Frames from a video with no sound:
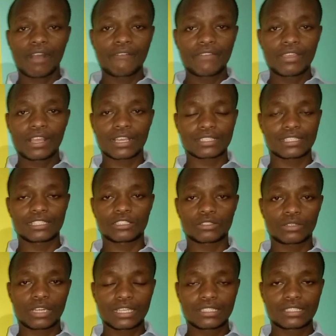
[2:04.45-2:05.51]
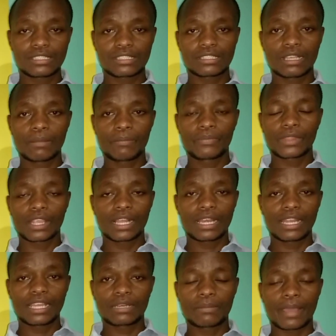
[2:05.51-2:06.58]
having a centralized system
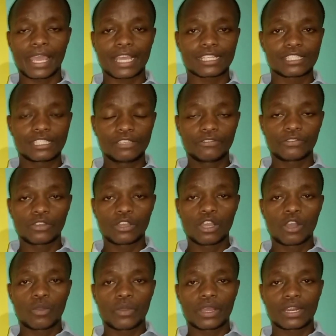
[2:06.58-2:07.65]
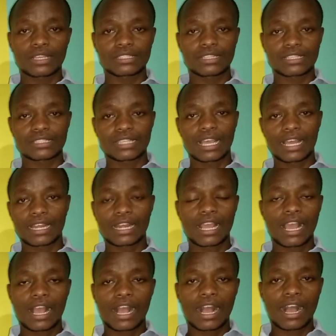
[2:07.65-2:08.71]
led by a chief, whereas the San
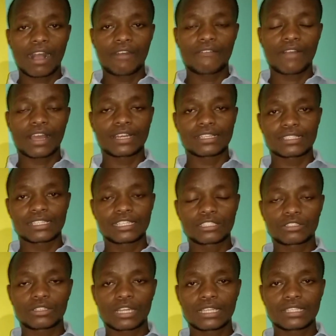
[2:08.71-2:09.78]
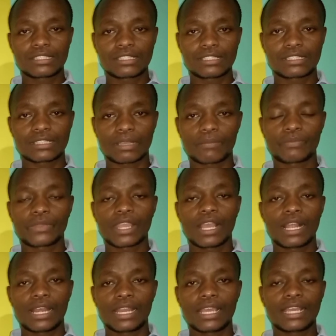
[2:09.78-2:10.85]
have a decentralized system
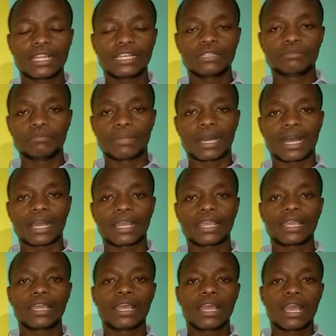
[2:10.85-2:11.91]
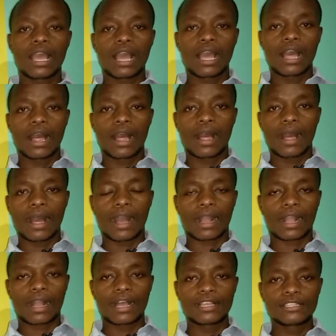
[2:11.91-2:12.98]
led by a
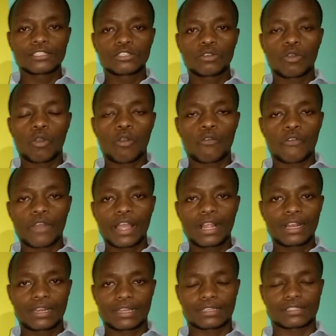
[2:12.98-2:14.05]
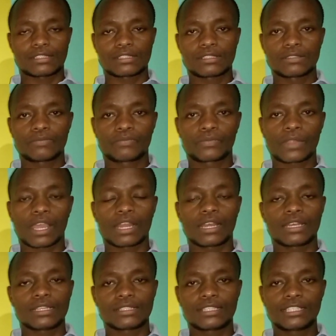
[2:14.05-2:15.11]
council of elders, and
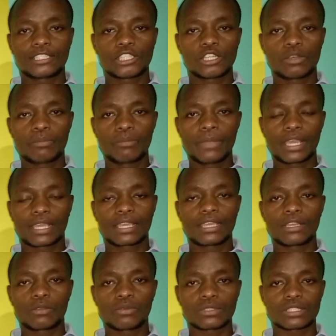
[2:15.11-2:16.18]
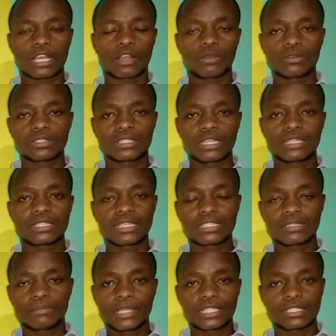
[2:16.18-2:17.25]
decision making was a
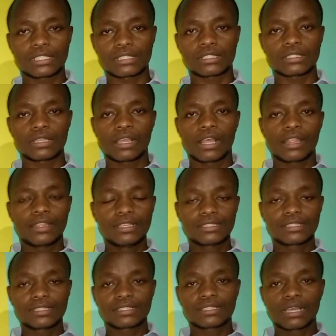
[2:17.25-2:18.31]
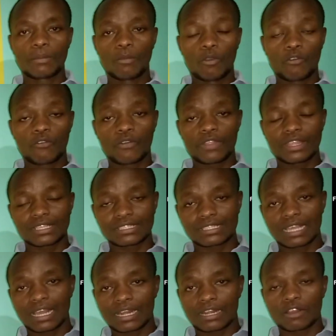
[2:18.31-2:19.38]
consensus basis. This system of the
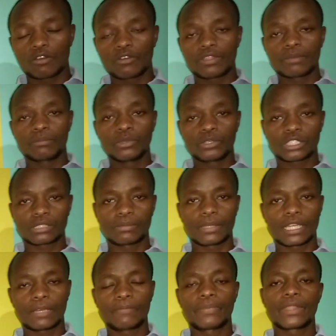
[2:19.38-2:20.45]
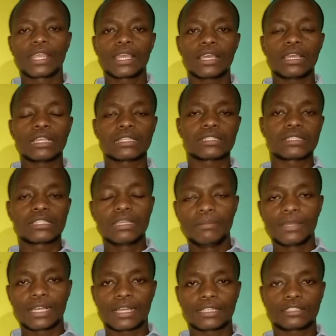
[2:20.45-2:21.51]
San or the Bushmen is
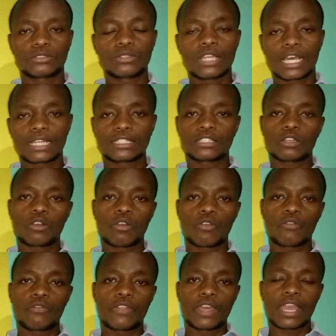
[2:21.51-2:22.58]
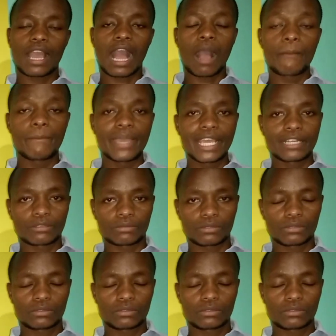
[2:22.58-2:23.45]
similar to that of the Ameru.